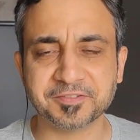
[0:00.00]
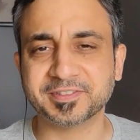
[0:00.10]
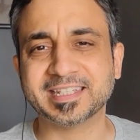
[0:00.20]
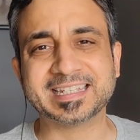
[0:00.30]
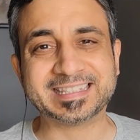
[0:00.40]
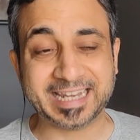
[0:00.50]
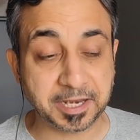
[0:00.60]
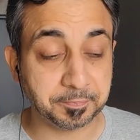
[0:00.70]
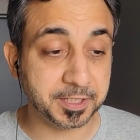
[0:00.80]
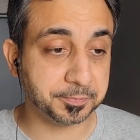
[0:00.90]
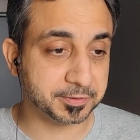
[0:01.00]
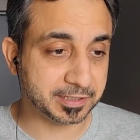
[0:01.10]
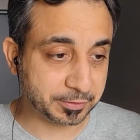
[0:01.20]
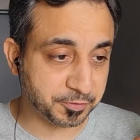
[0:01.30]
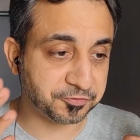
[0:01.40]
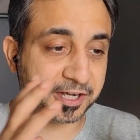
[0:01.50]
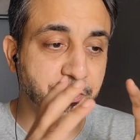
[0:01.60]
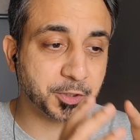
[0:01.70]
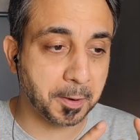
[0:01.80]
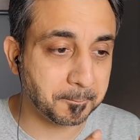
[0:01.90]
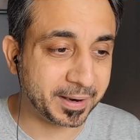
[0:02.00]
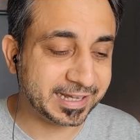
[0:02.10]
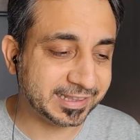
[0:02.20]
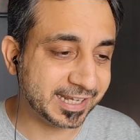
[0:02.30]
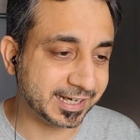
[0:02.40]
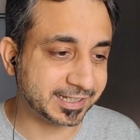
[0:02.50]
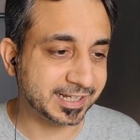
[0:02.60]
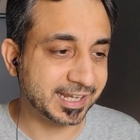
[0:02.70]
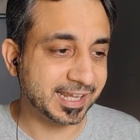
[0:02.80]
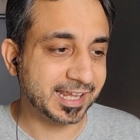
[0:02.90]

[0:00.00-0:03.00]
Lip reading: 6, 10 people, and we've tried to combine that,